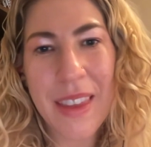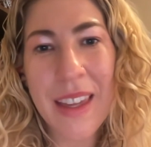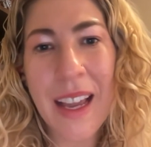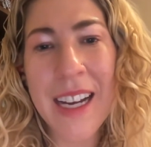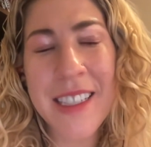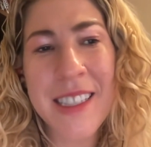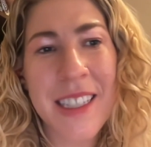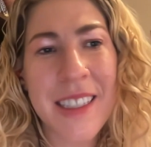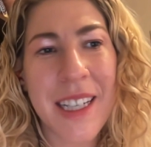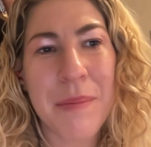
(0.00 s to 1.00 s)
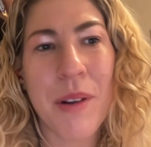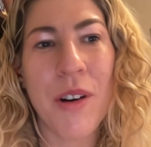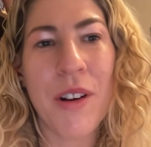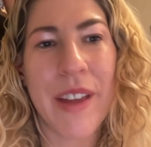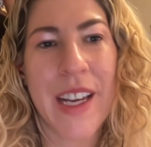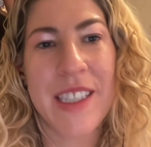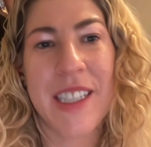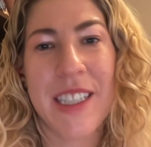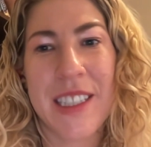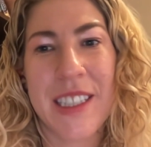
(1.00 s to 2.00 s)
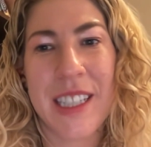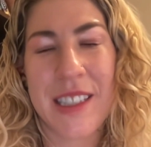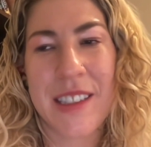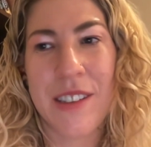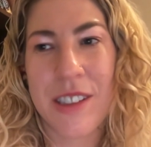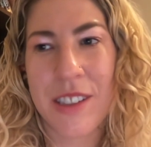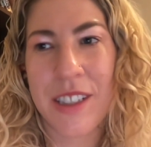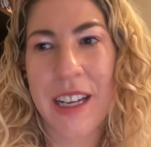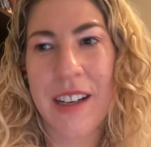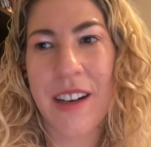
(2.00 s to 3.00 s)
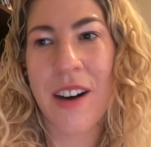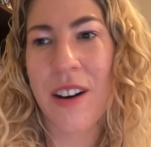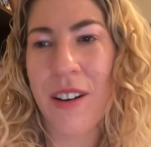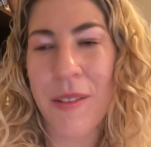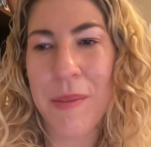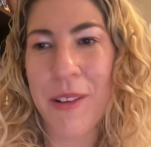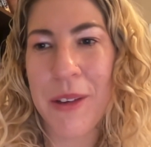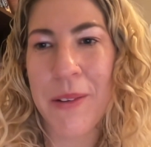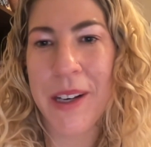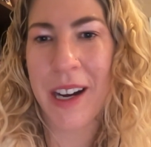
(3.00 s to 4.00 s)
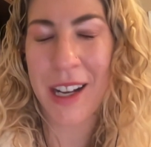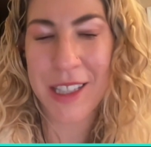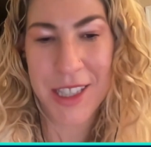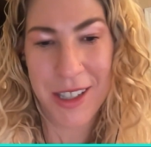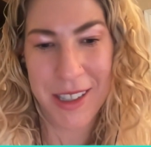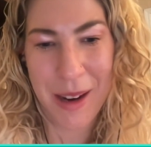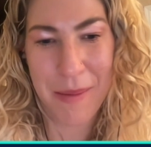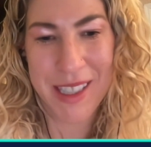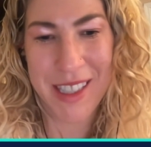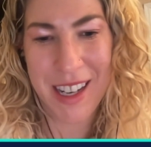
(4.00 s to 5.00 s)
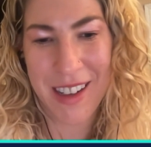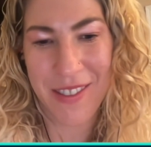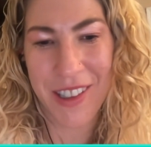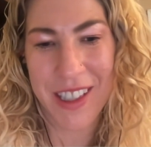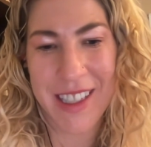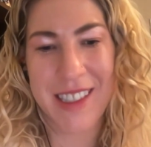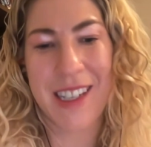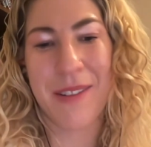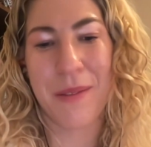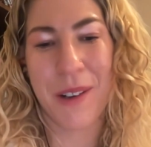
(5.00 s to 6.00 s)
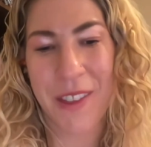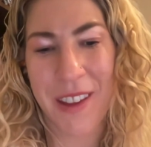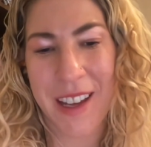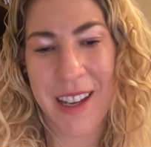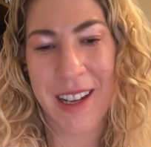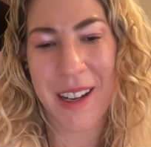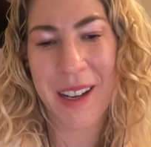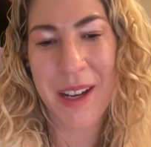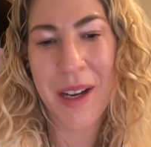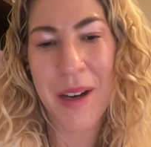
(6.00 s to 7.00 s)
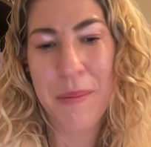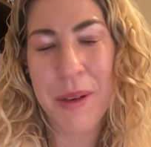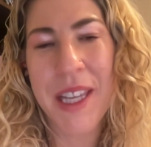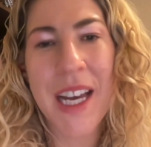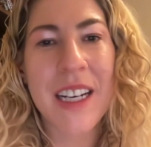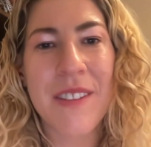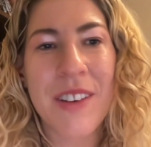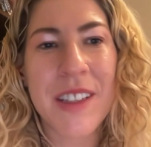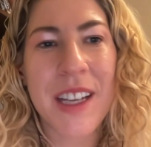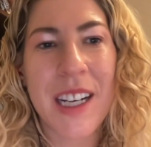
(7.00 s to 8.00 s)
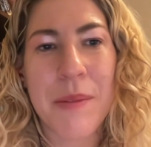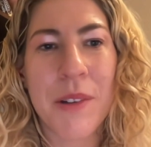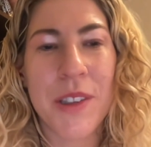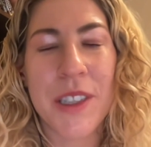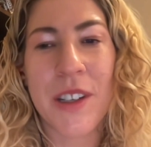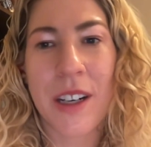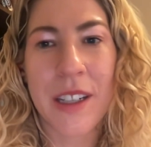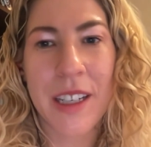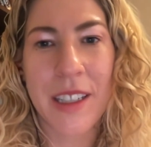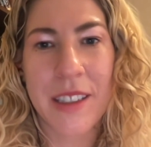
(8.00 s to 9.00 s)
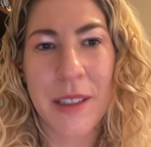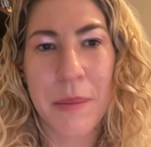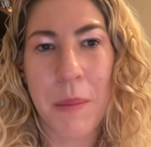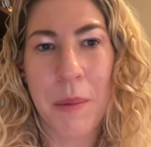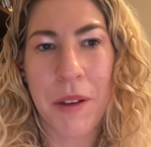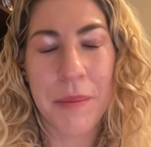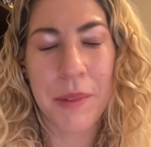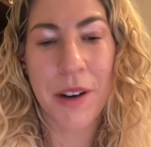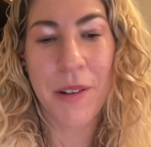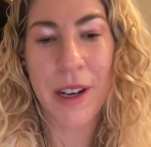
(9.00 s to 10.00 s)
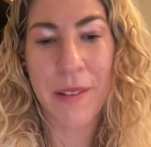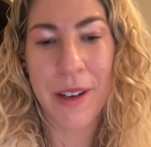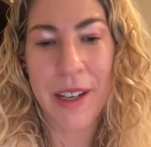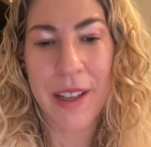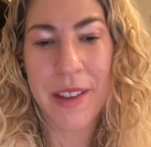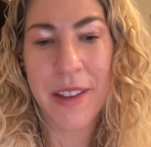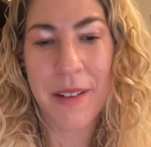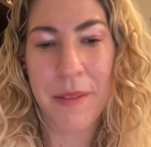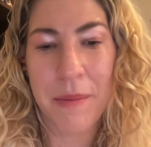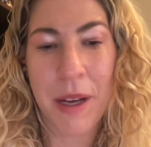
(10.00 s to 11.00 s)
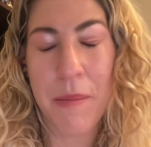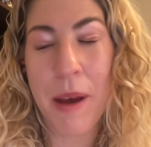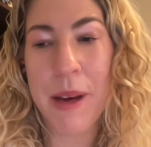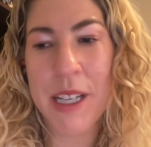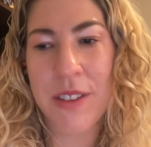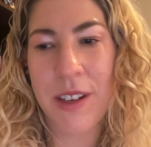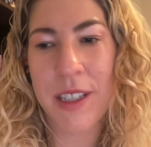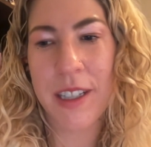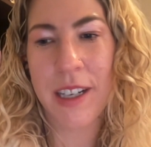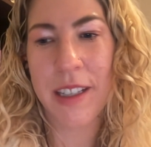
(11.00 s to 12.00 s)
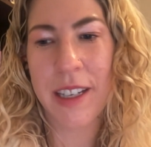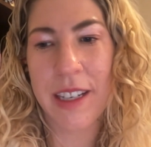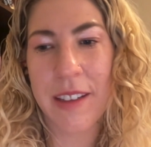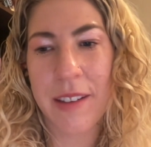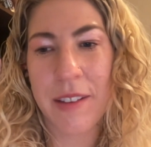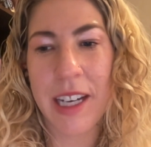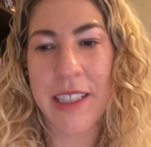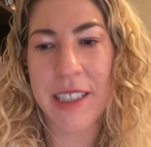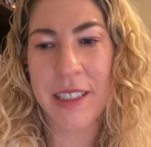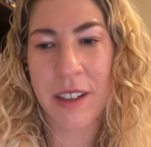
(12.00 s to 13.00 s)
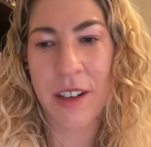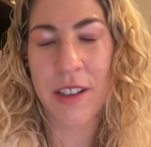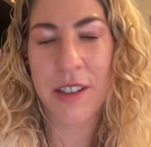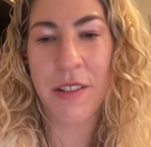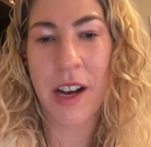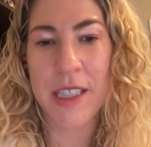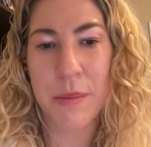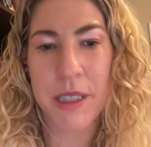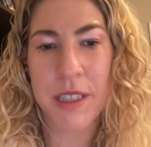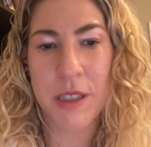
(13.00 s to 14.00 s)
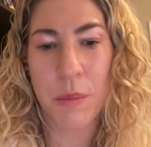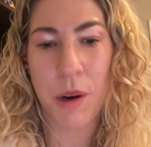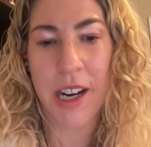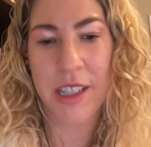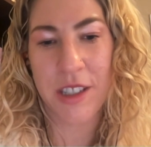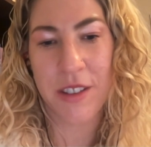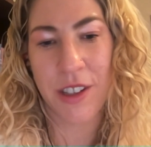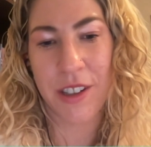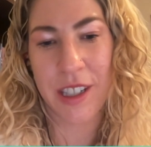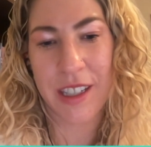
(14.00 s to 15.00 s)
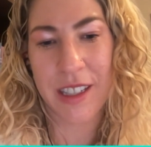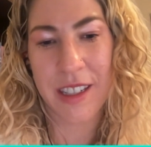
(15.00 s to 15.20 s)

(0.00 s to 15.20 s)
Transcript: I just need like motivation to get social. Like, oh, if I'm going to a concert that I'm excited for, that's like worth it. But then even like I'm only talking to the people I'm going with, and my best friend and I like to her husband's super extroverted,